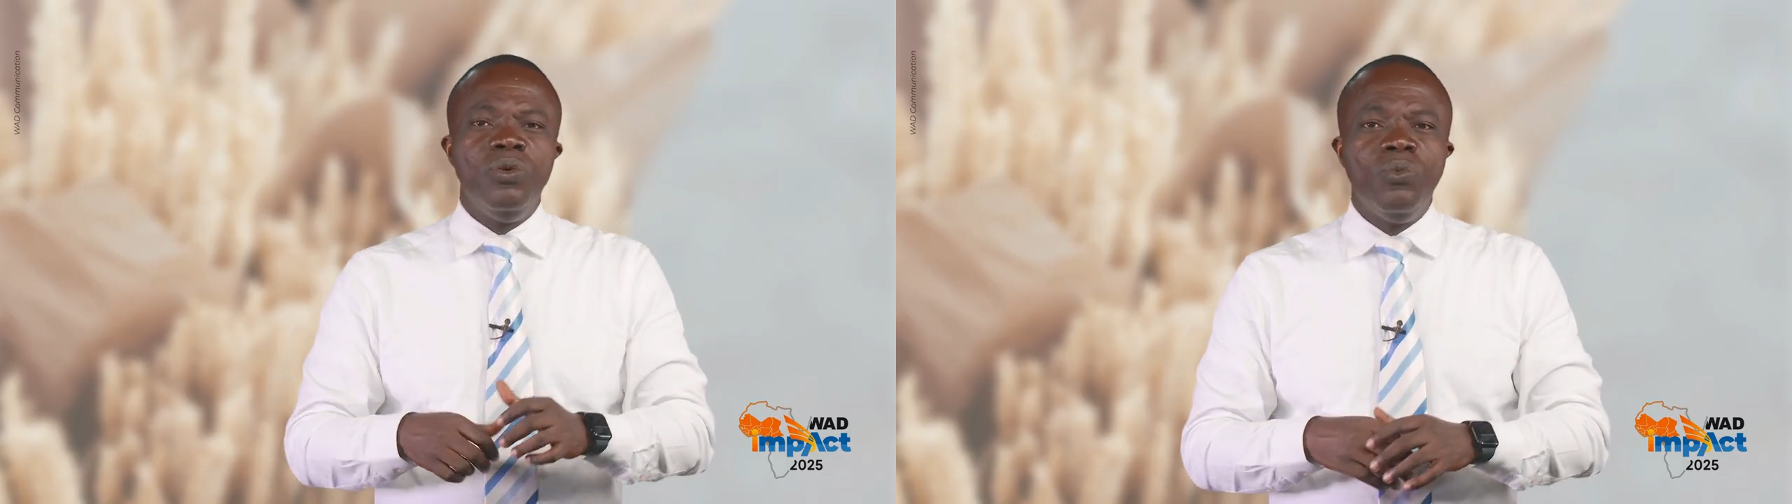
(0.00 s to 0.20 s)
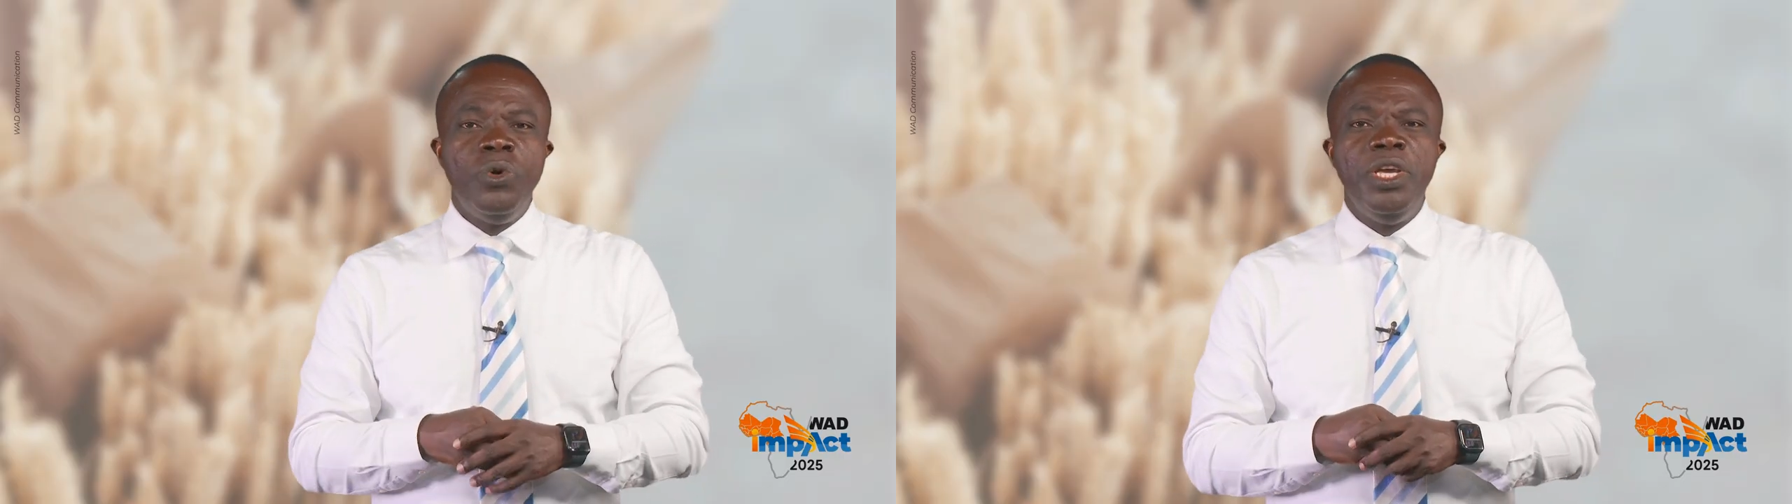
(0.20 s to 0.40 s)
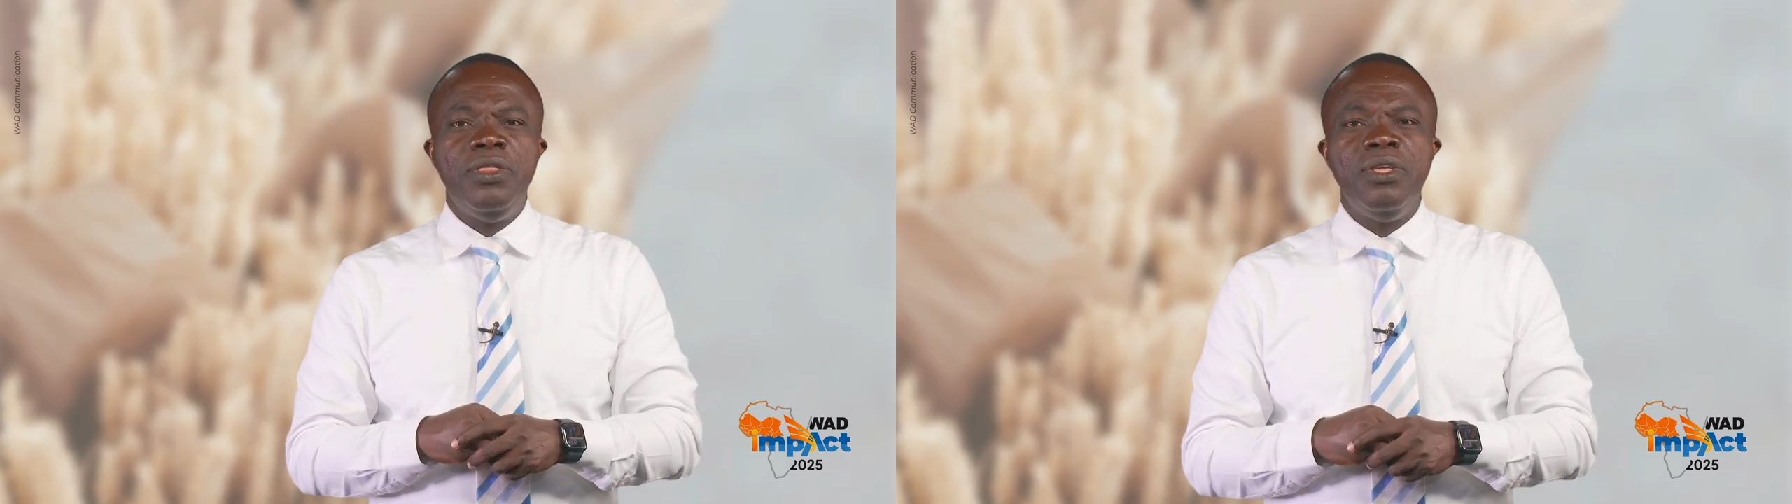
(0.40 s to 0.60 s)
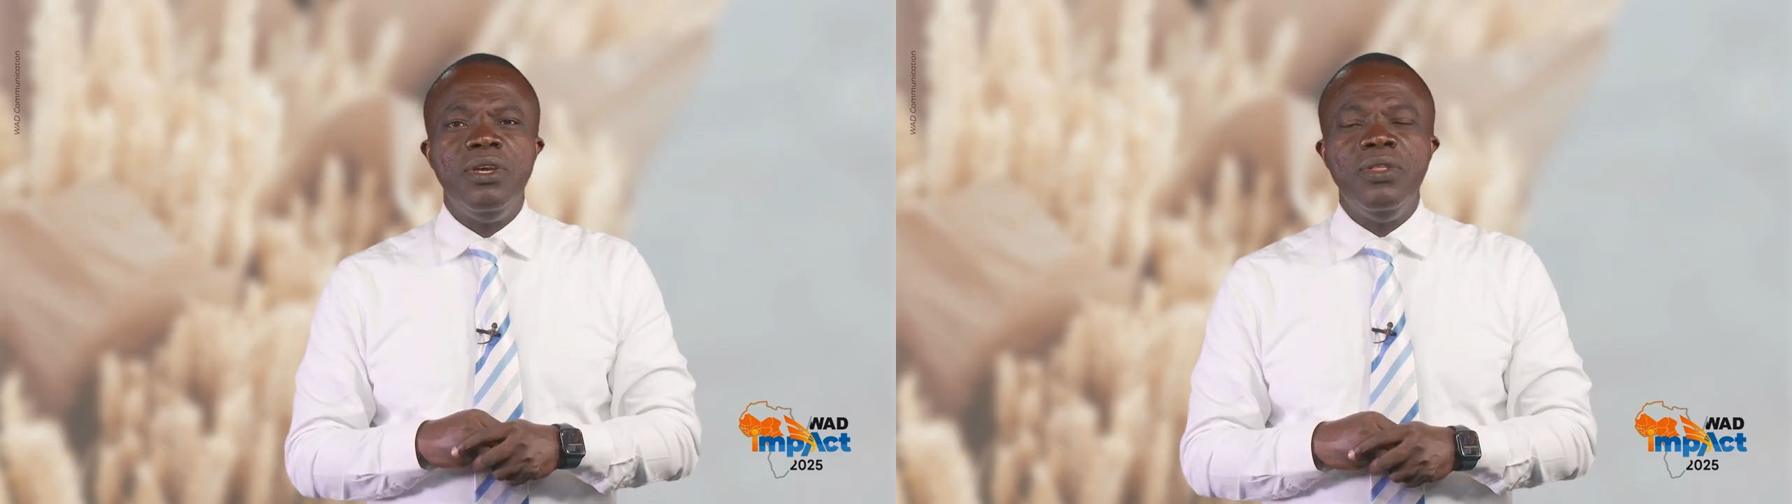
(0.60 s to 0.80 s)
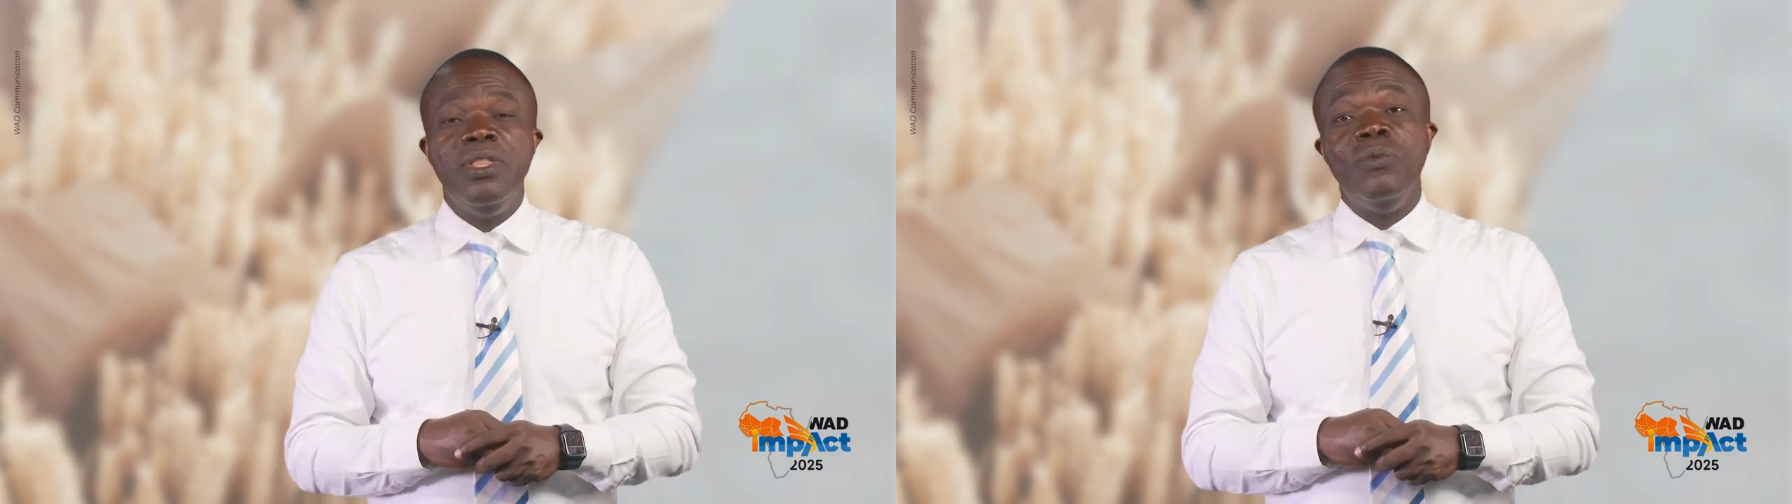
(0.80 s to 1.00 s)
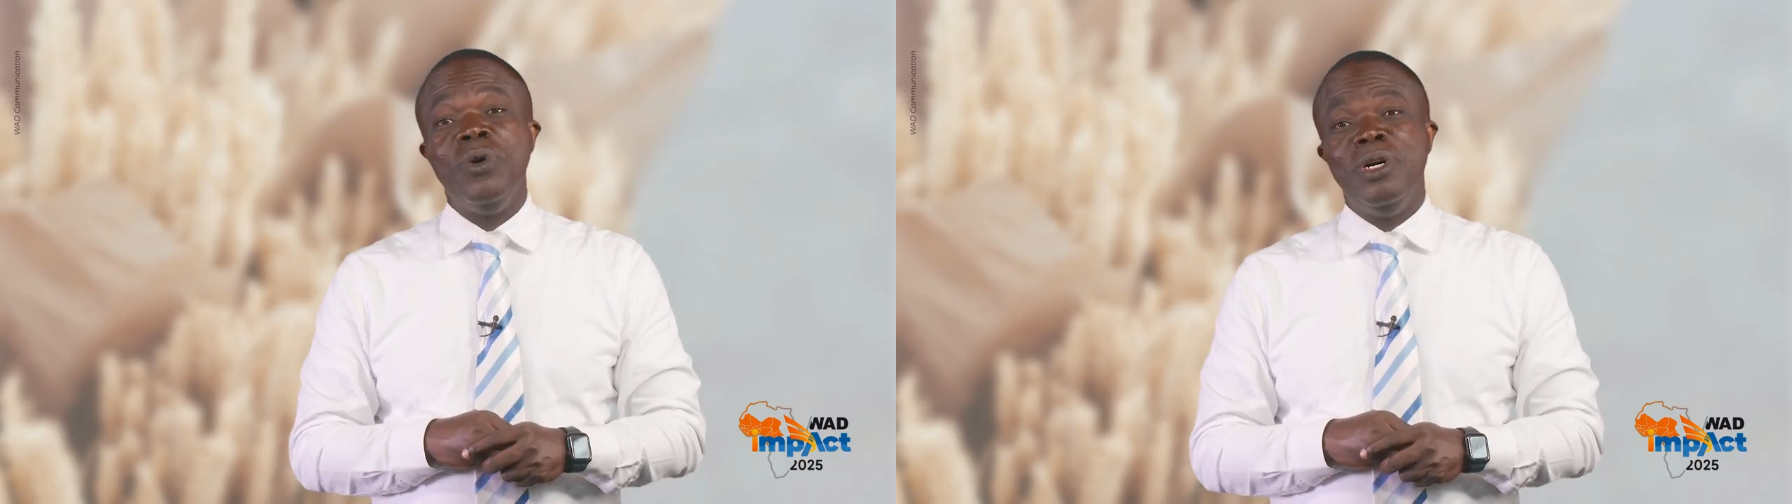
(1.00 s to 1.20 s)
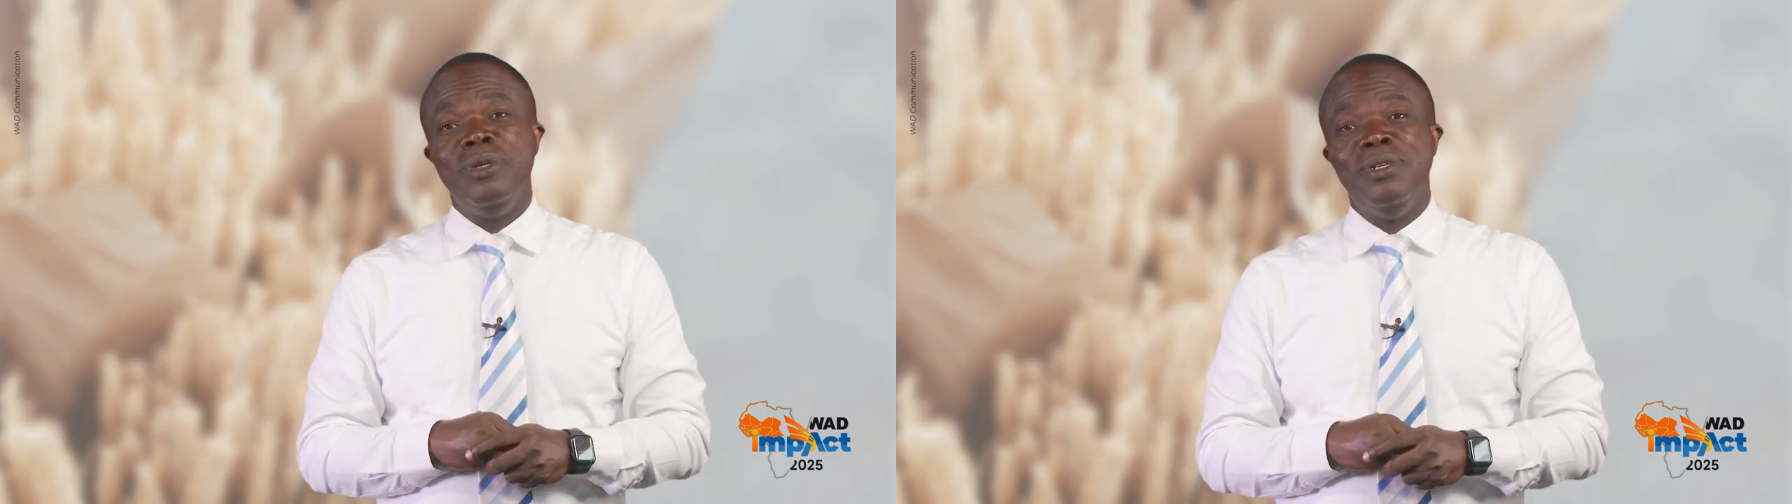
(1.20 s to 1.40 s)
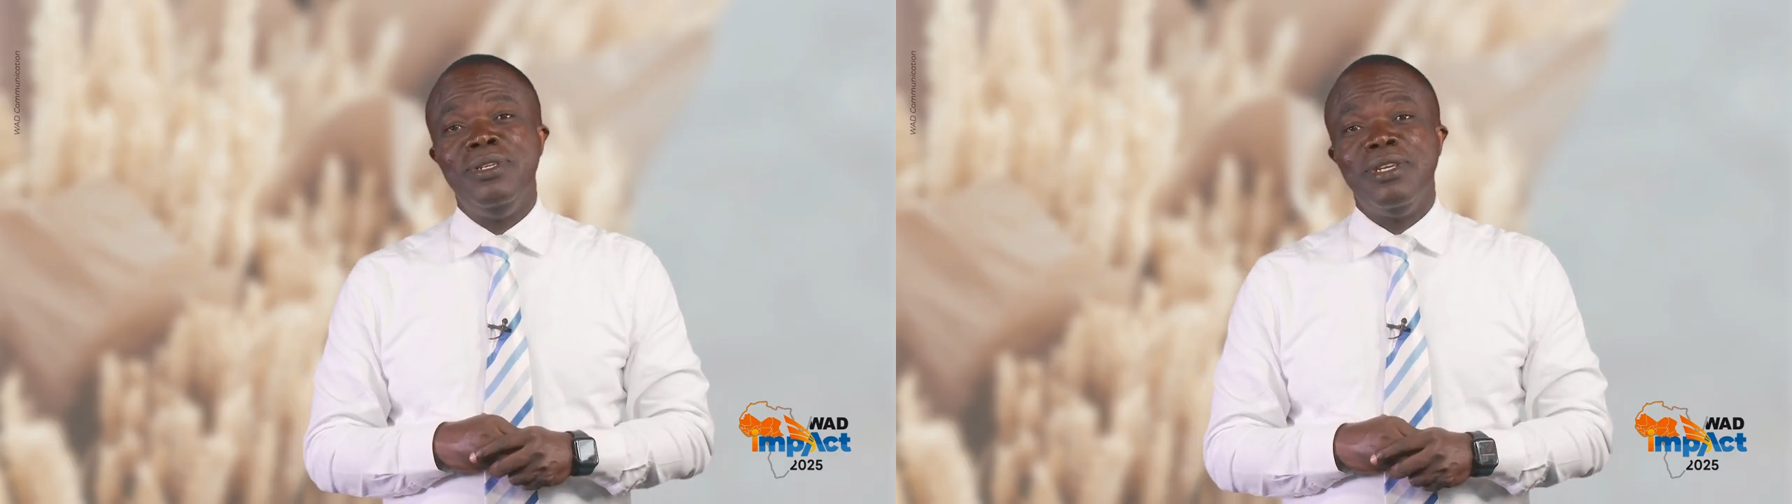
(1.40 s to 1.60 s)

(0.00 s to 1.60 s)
with the world.